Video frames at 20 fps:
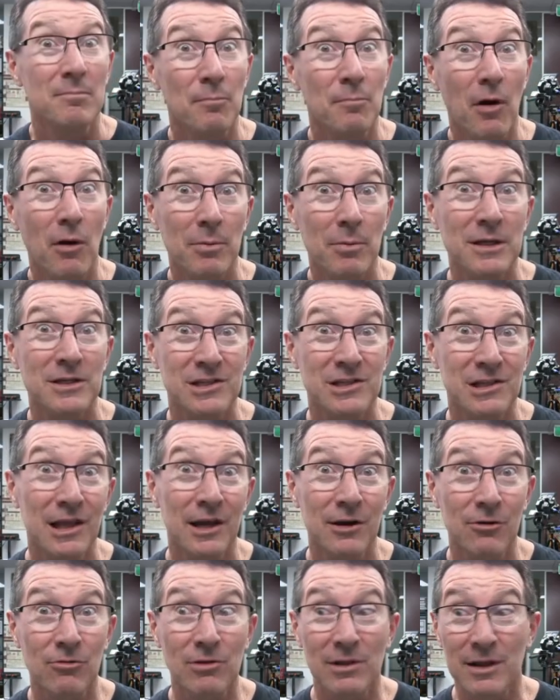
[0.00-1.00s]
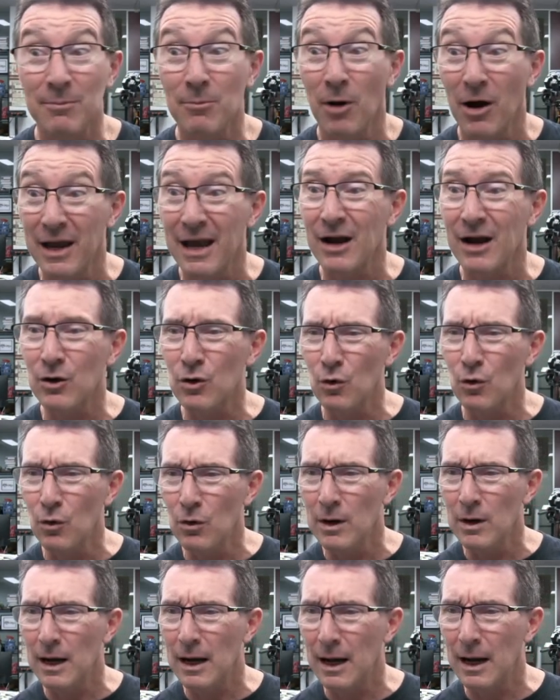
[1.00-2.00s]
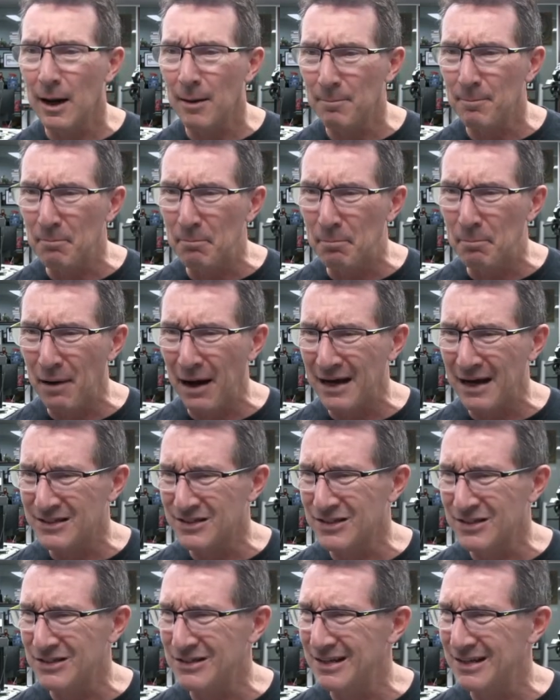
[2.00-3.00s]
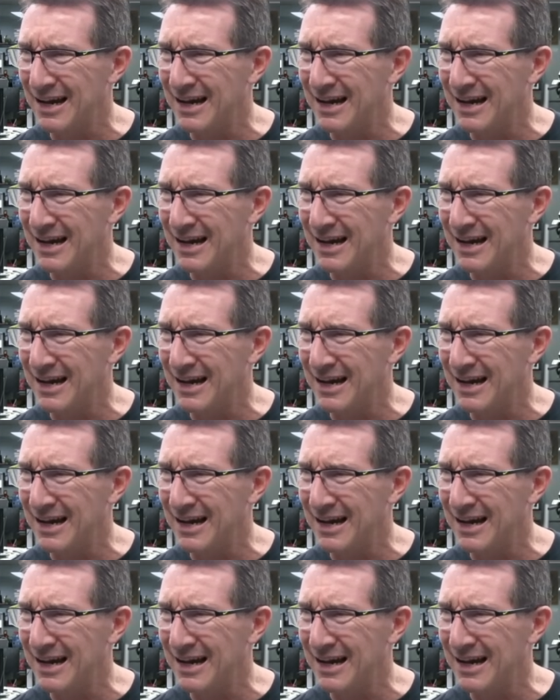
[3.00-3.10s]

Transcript: Bob is literally my uncle, um, but